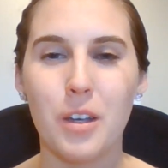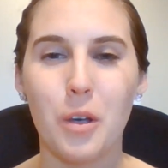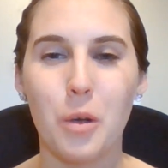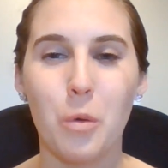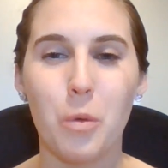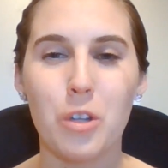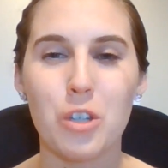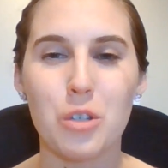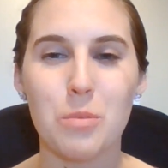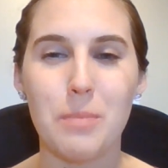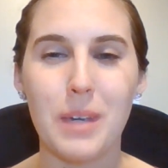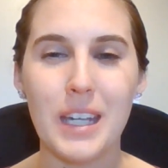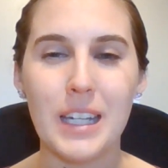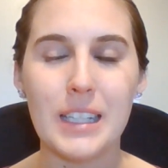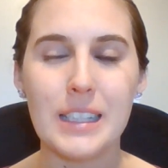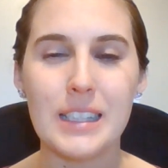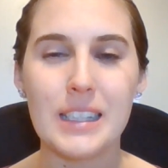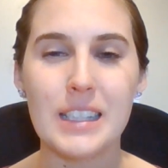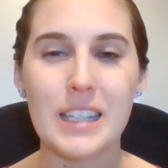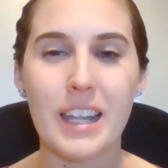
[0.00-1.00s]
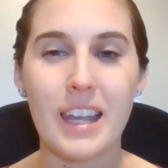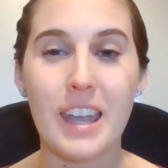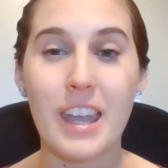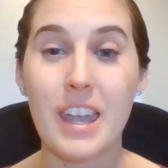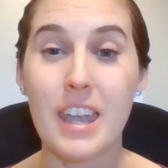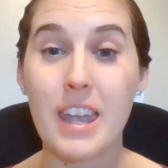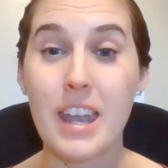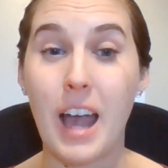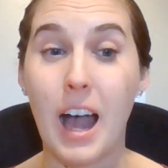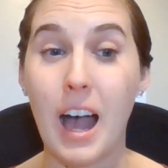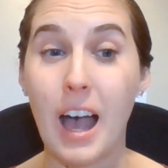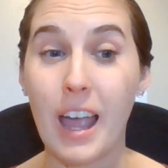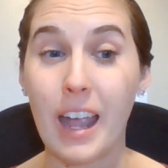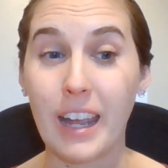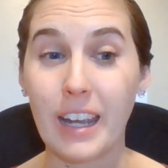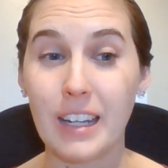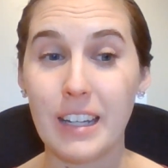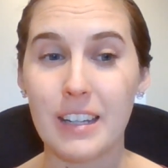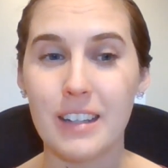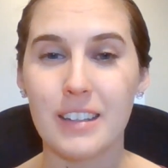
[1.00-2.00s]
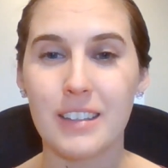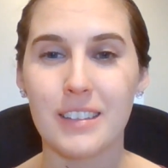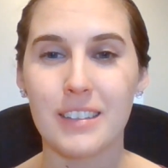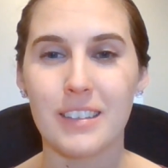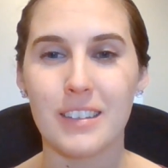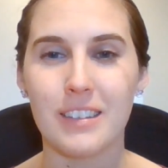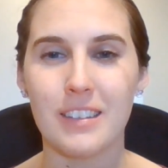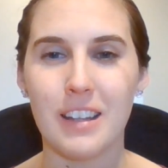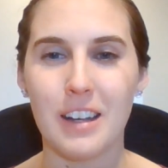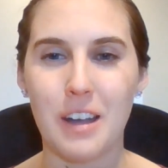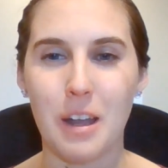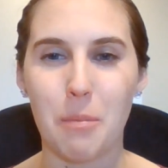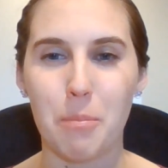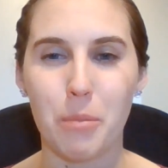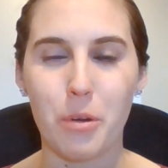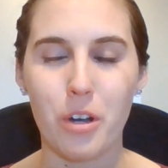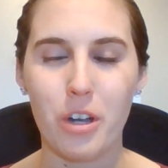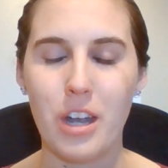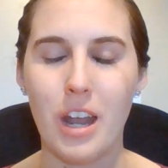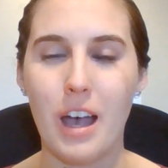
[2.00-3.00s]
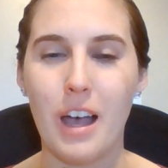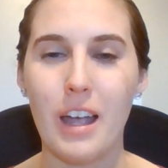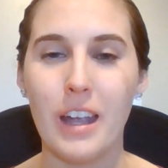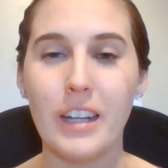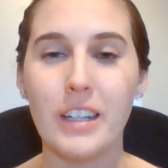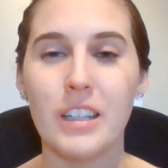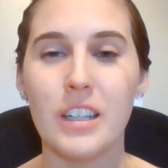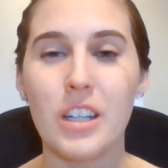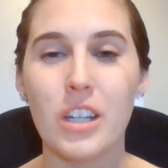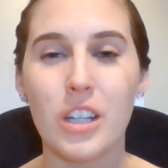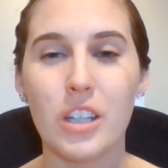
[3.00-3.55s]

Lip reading: which means 9, the number 9.